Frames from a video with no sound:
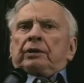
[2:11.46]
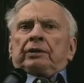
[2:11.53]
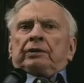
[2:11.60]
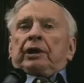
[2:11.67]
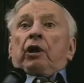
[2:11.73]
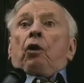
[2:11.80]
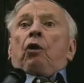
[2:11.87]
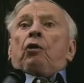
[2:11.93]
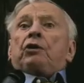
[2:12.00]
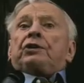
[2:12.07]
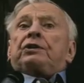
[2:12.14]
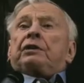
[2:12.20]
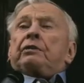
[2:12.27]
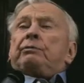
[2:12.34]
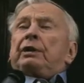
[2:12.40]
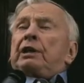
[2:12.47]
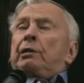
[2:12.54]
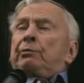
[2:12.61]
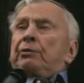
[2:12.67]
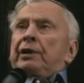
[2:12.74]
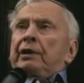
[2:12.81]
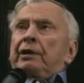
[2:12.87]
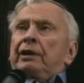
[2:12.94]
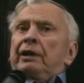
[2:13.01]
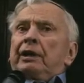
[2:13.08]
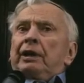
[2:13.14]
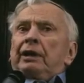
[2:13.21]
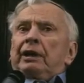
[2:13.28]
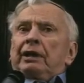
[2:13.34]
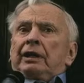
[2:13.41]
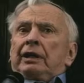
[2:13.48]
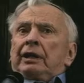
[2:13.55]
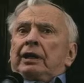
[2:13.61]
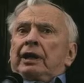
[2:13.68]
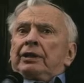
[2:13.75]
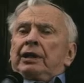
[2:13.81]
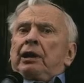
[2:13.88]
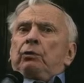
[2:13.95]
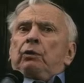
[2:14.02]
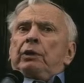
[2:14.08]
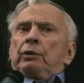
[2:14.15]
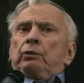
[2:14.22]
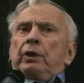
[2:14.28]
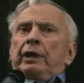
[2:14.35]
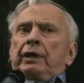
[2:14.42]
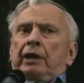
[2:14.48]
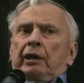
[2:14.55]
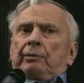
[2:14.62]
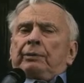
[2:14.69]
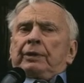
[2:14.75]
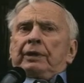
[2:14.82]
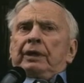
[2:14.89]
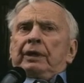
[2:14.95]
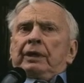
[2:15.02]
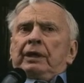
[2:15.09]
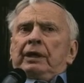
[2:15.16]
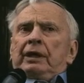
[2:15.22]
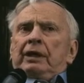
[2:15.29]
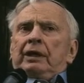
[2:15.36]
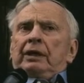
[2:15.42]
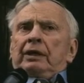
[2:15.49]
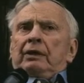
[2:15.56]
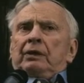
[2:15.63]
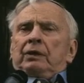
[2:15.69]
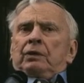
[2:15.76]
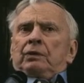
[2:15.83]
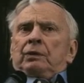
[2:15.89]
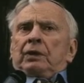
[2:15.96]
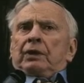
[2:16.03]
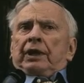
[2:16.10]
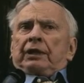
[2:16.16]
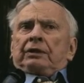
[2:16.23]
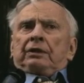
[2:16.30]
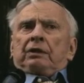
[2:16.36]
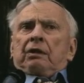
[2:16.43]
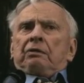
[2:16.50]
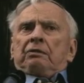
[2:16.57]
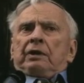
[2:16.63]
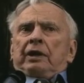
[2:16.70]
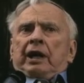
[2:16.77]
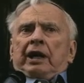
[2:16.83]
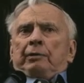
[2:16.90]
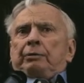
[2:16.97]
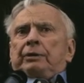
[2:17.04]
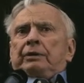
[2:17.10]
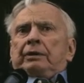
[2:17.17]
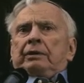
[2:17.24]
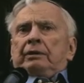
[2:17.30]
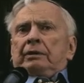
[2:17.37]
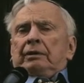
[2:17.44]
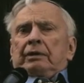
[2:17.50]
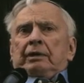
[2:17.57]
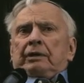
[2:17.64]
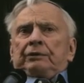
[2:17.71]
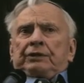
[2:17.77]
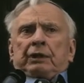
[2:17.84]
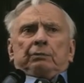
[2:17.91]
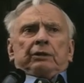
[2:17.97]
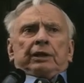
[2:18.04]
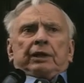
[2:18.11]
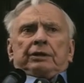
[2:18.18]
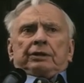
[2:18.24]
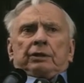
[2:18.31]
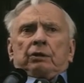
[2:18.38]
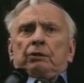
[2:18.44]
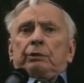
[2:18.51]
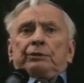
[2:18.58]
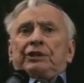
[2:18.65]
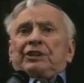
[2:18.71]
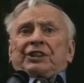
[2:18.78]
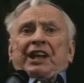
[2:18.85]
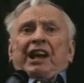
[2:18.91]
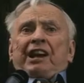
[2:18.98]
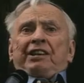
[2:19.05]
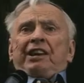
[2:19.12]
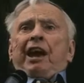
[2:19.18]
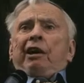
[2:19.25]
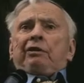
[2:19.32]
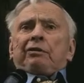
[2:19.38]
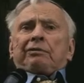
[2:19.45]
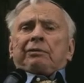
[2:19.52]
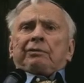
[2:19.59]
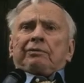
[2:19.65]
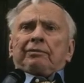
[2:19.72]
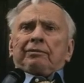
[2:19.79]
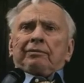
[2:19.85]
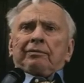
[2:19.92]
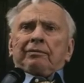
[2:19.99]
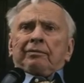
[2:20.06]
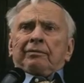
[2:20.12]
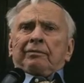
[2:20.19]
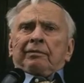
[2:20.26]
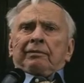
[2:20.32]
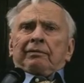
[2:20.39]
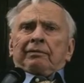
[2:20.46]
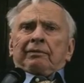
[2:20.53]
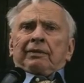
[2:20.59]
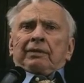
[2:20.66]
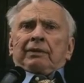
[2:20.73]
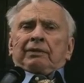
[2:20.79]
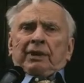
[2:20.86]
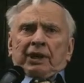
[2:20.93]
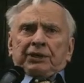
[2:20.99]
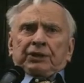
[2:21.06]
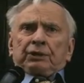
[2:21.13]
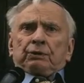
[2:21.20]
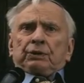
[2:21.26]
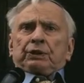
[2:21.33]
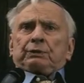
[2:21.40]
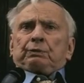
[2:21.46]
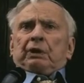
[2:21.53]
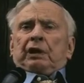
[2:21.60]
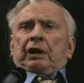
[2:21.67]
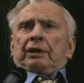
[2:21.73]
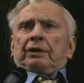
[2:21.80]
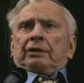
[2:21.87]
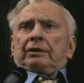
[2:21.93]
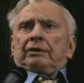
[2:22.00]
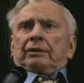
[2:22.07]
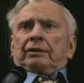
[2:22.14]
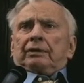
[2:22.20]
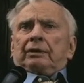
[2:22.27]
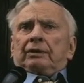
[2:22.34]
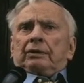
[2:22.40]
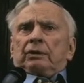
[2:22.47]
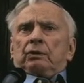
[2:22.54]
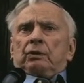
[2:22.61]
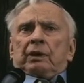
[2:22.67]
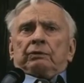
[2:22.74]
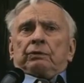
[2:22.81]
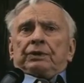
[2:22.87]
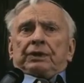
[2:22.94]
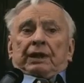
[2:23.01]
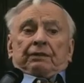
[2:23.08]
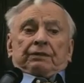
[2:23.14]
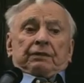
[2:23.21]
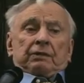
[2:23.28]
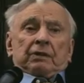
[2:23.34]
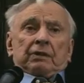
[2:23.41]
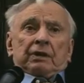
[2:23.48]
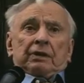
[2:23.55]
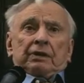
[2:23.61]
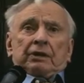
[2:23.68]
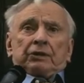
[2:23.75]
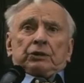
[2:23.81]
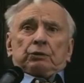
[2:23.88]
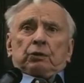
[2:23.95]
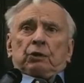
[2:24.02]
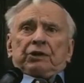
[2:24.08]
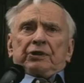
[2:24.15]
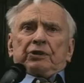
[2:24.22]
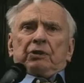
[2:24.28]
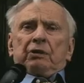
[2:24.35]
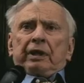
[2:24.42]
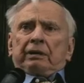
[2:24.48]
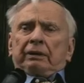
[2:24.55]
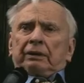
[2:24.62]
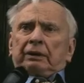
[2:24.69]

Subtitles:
they all should have been up there, and not one went up. Well, that could only happen if somebody had told them to stand down, not to respond to what was, after all, their sworn duty.